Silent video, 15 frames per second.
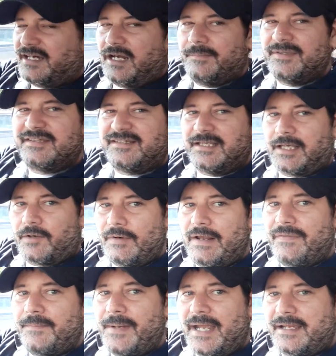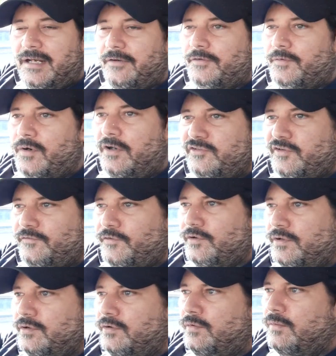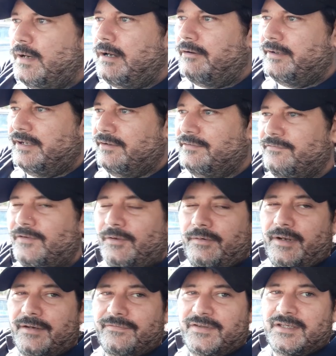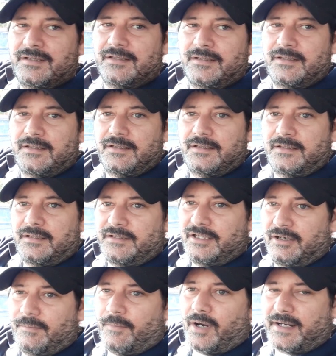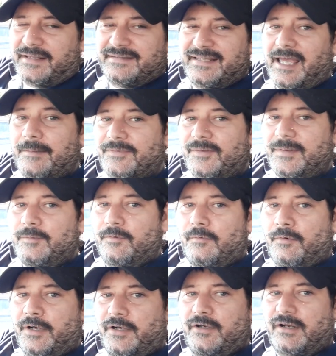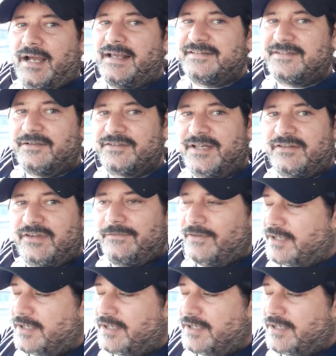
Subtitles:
kind of been sticking around the back end of the roster for a little while here in Philadelphia, you know, in Marcus Epps. I mean, what are your guys' thoughts, guys? Leave